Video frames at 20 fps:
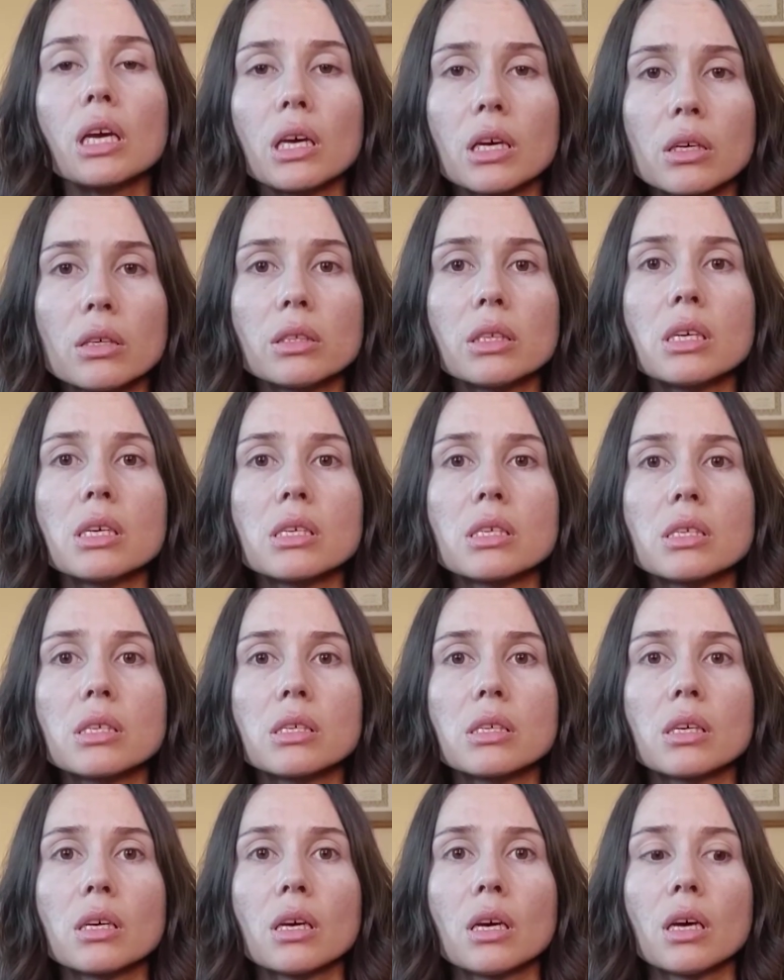
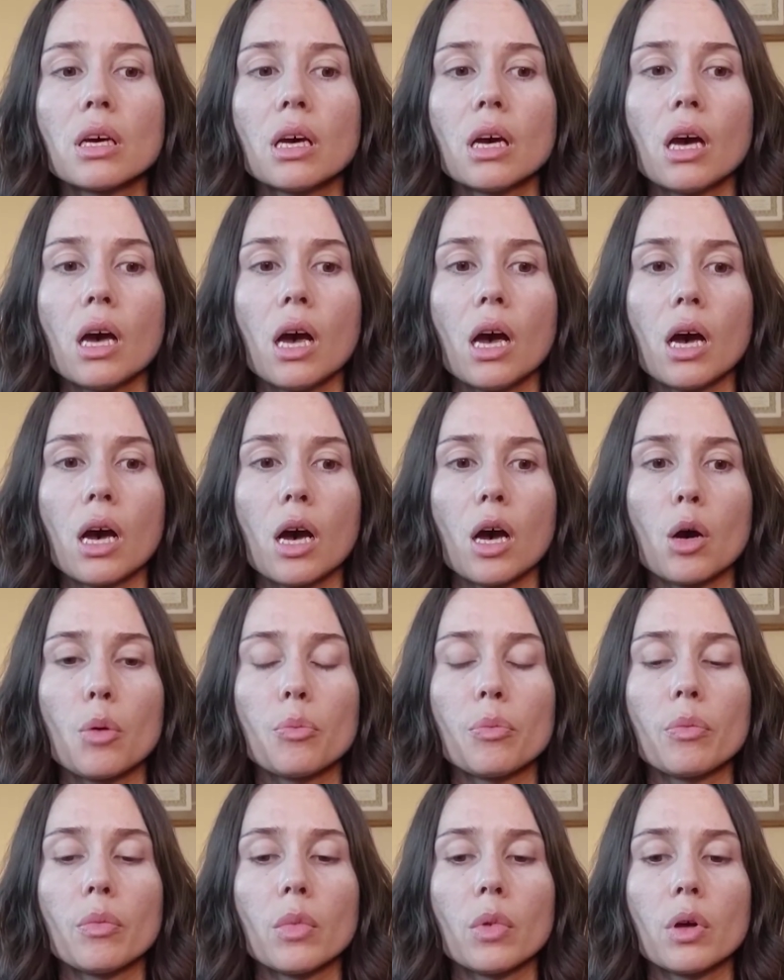illness
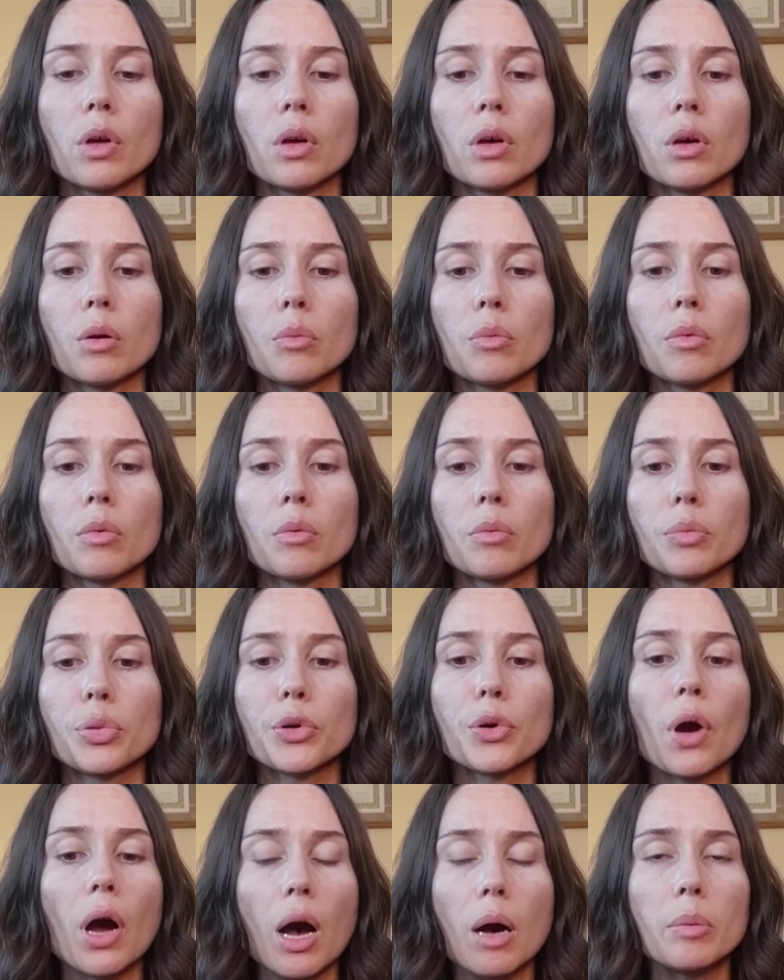um,
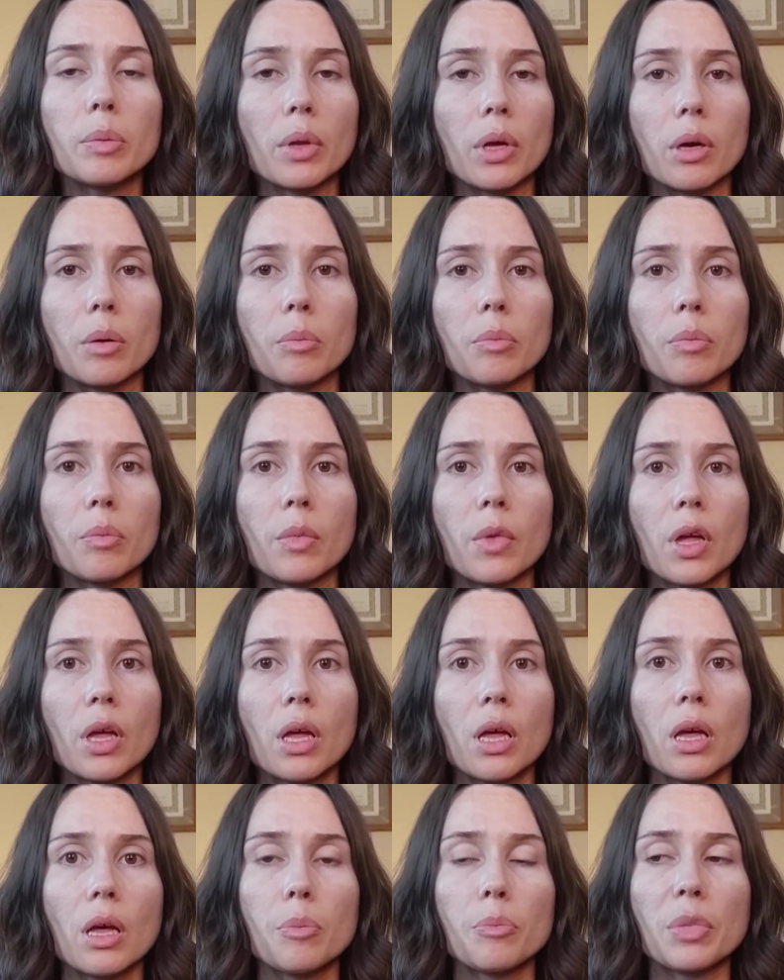problem
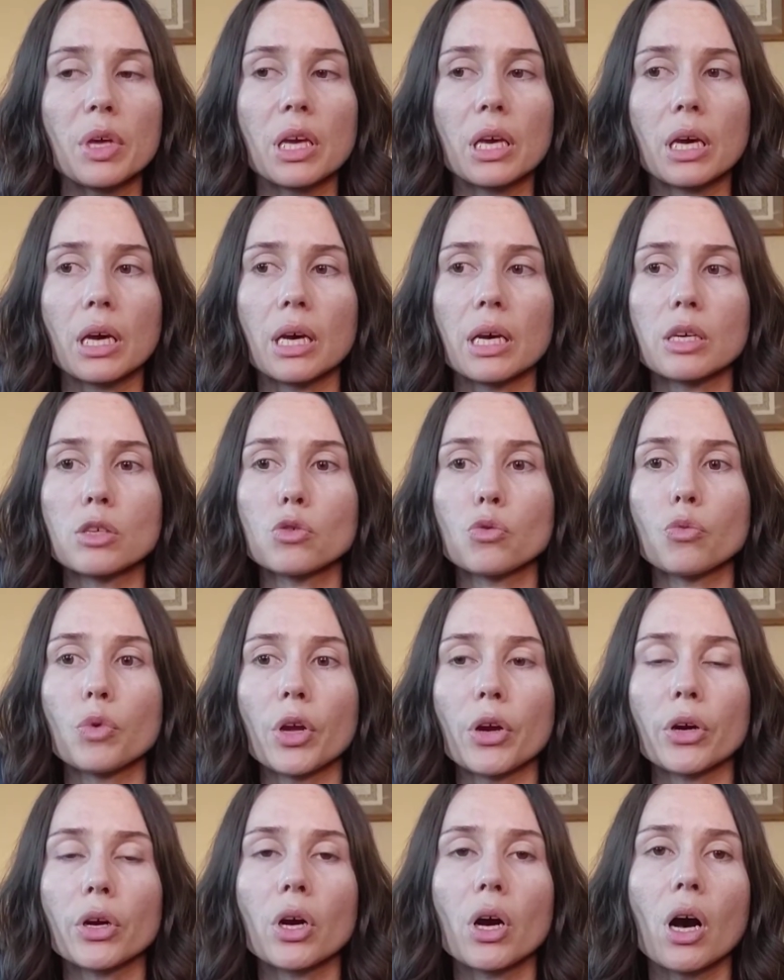because
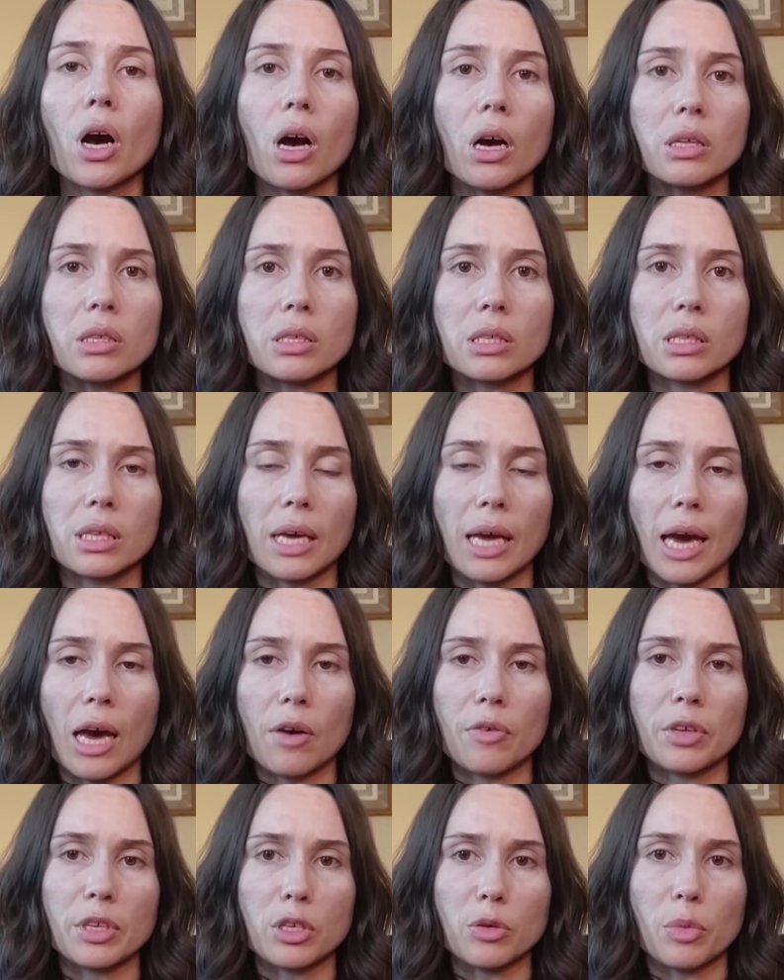we are constantly
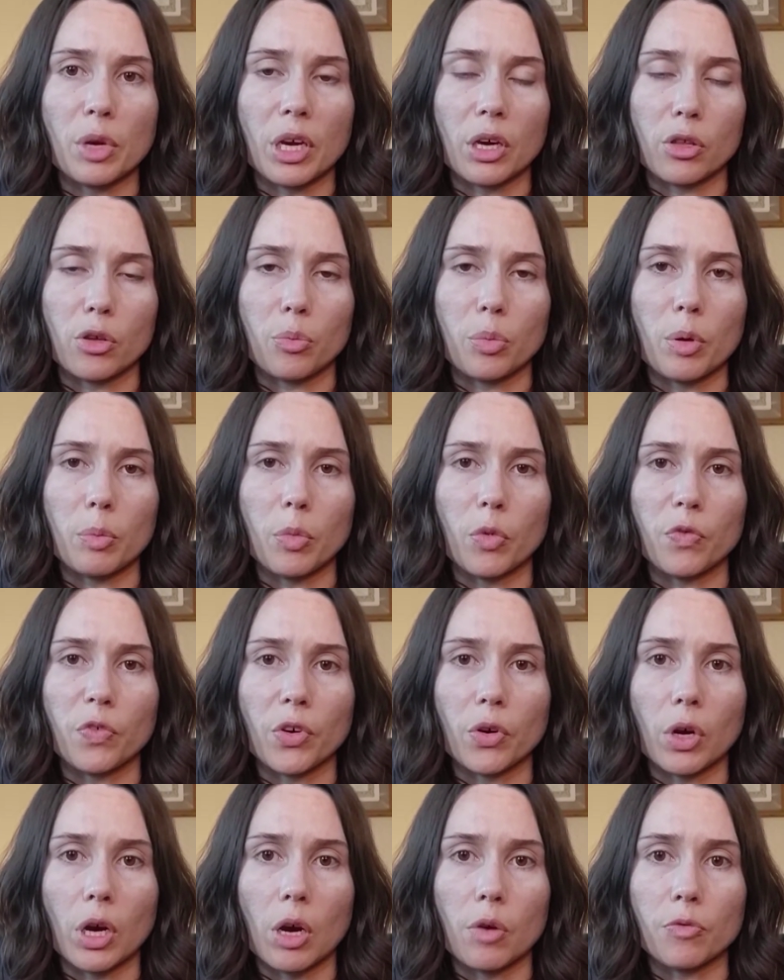having to make other people
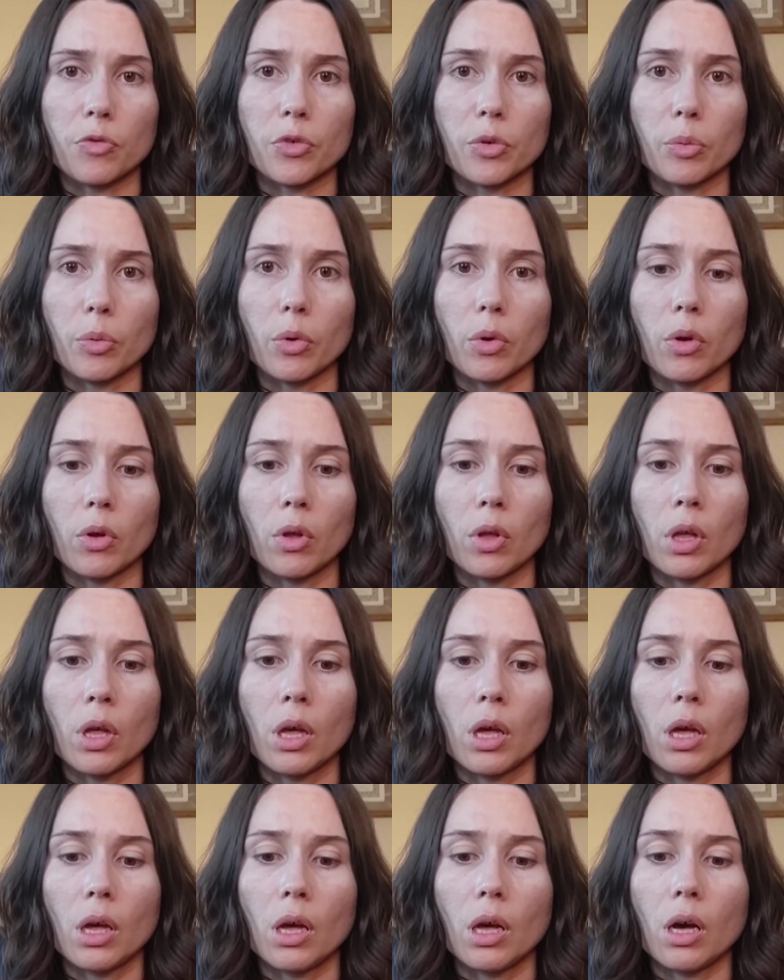feel comfortable
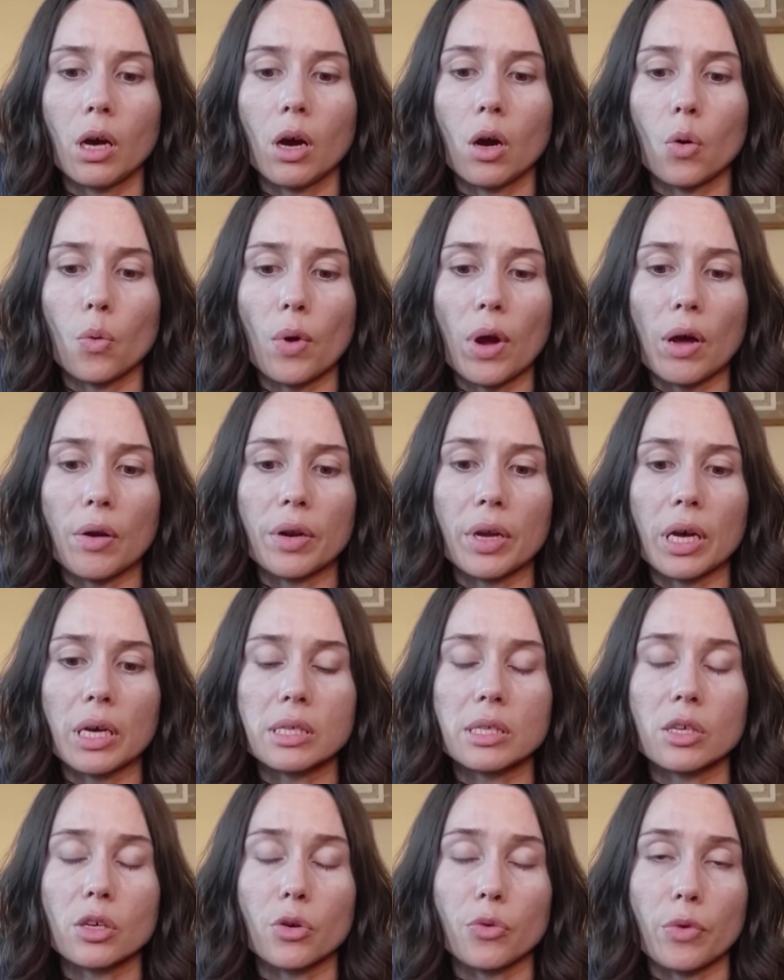around
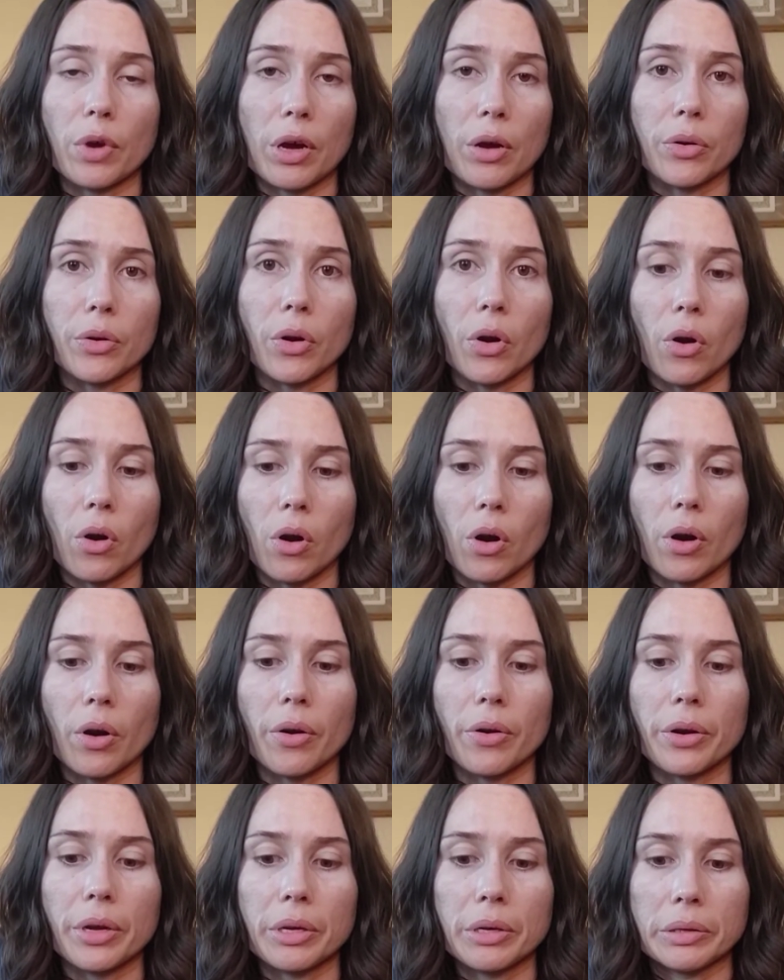us and around
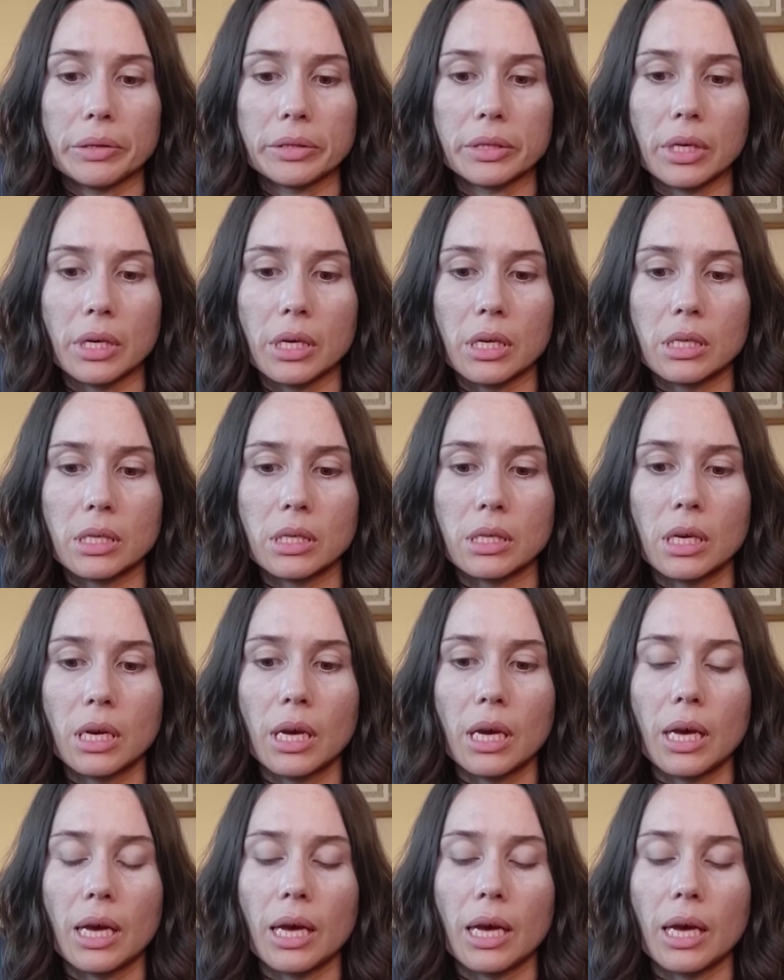our illness.